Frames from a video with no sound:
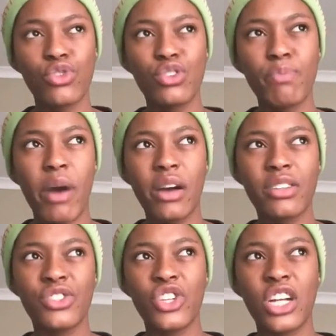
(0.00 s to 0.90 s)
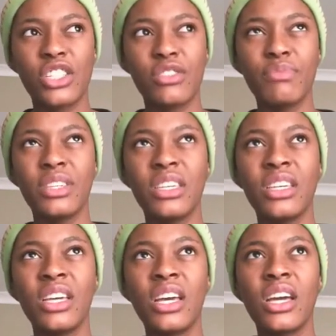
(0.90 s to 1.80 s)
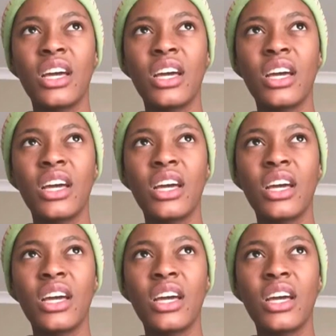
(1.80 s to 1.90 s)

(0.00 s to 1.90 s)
So Sparks charged me,